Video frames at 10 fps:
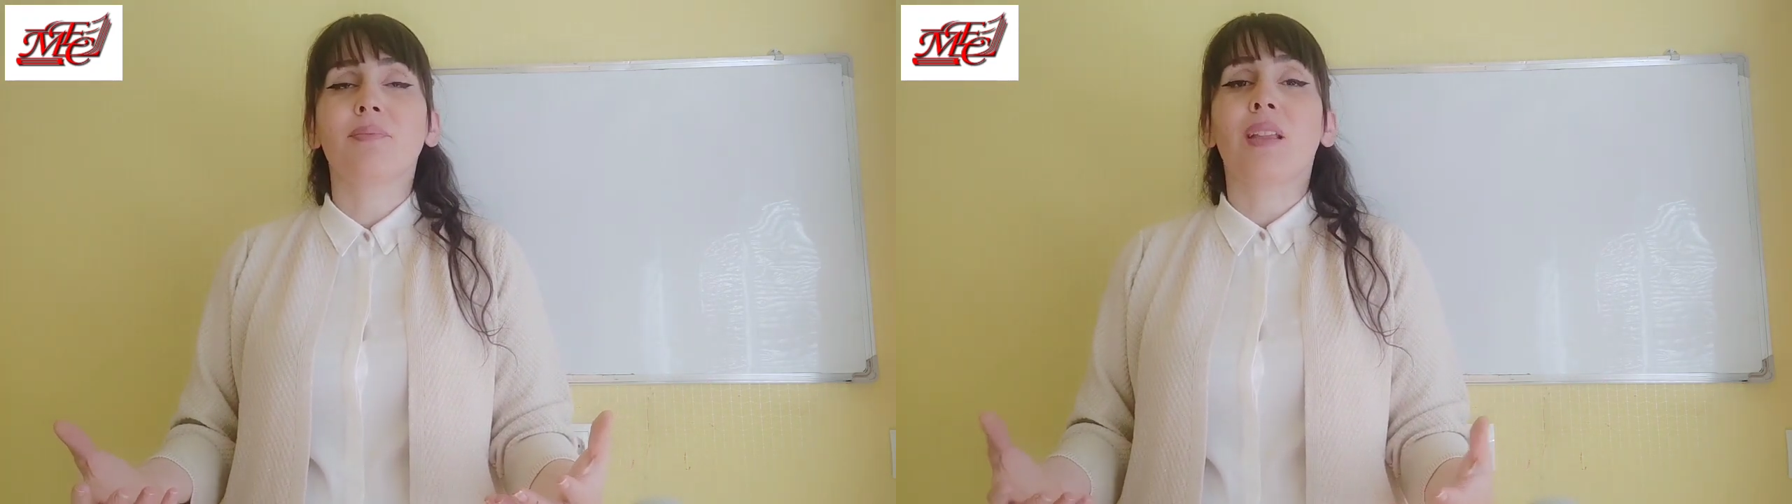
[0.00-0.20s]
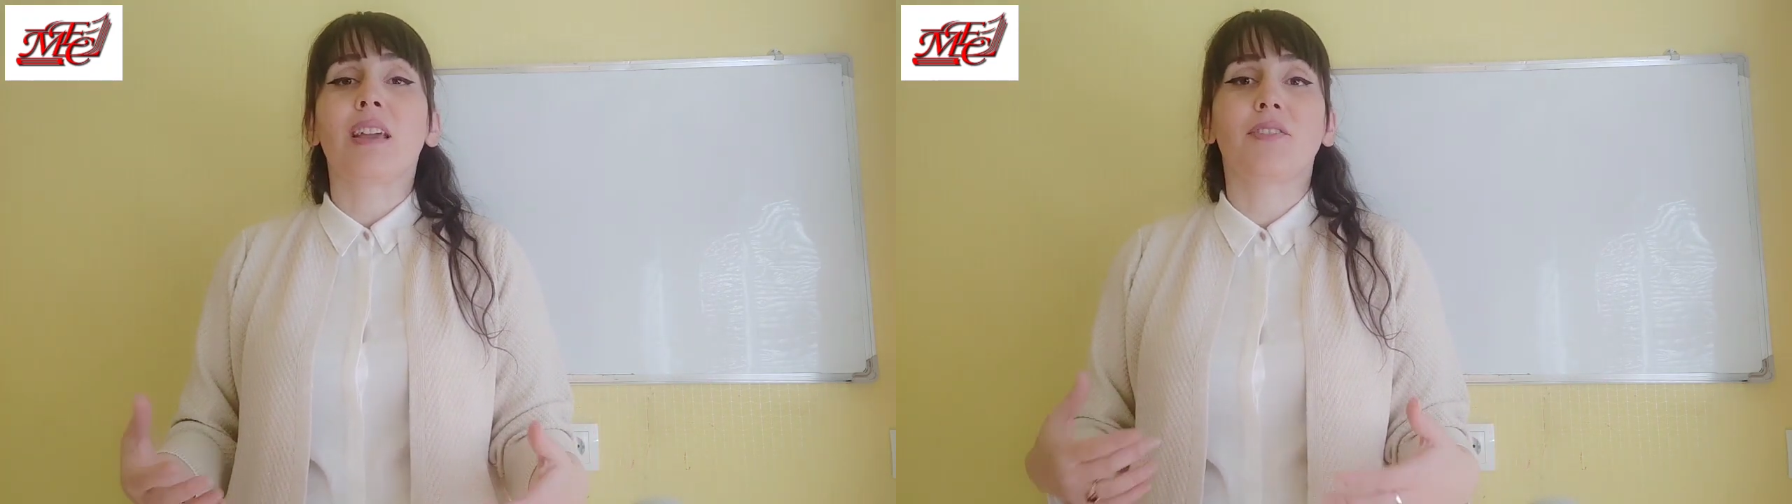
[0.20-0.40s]

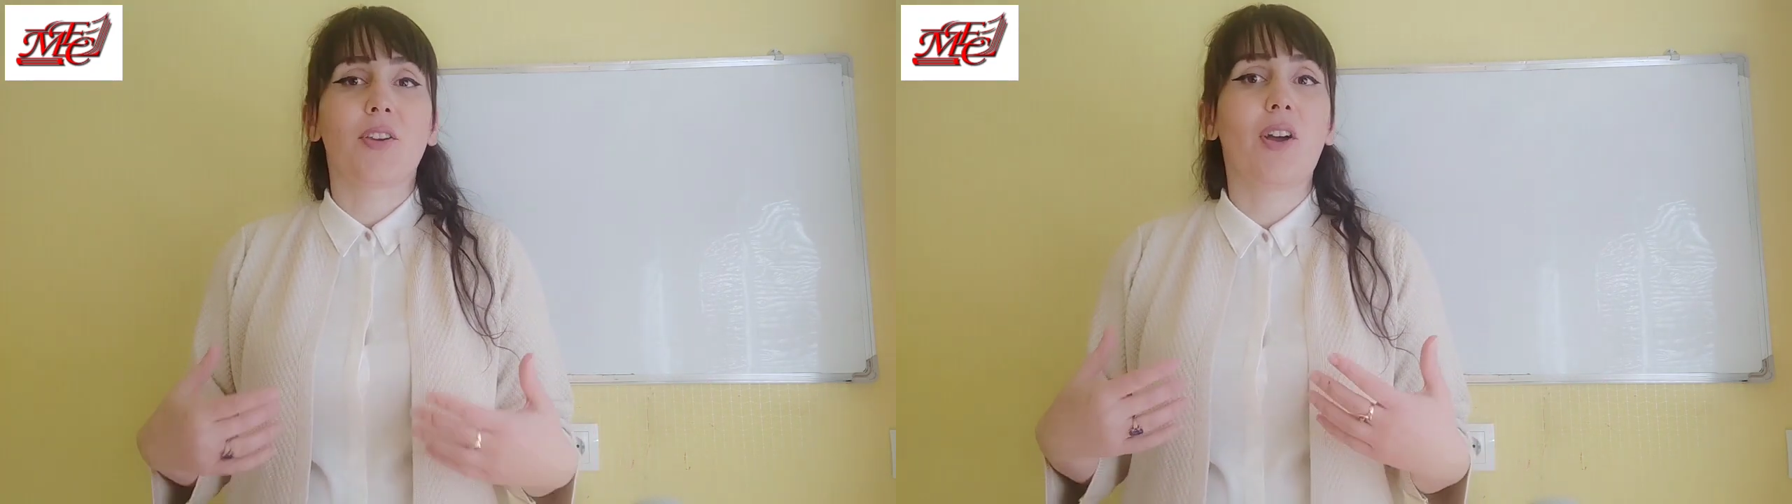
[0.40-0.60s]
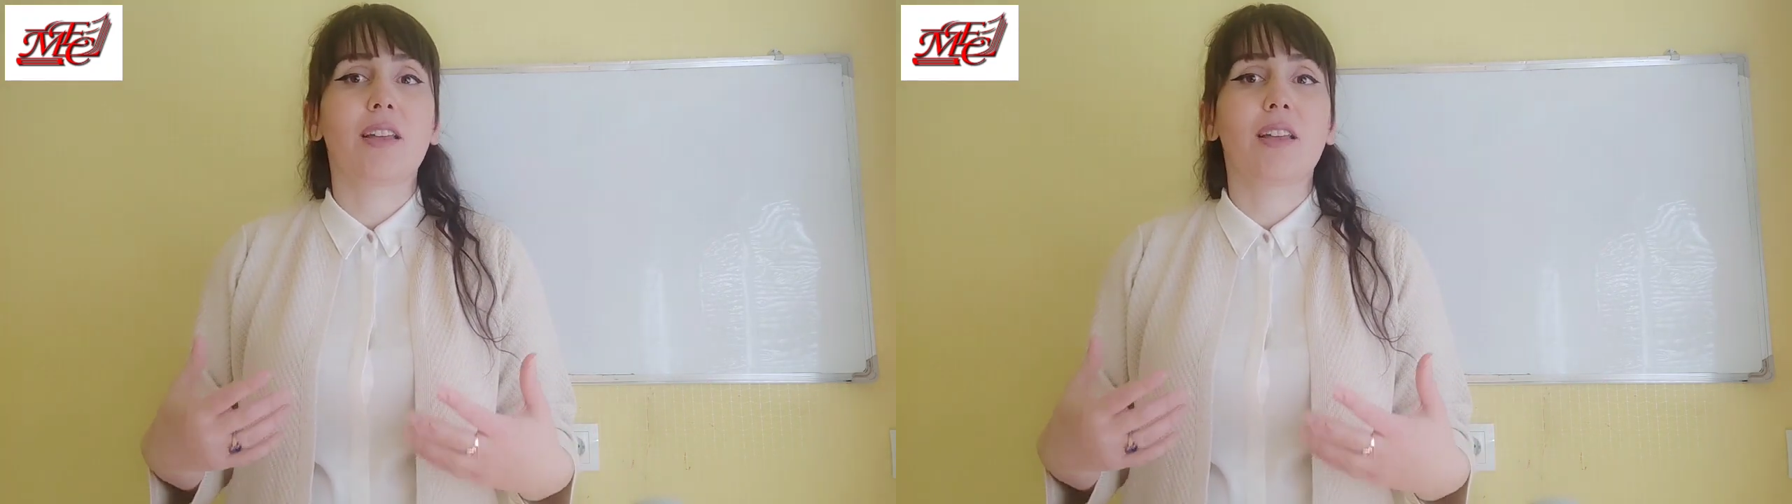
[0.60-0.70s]
if you had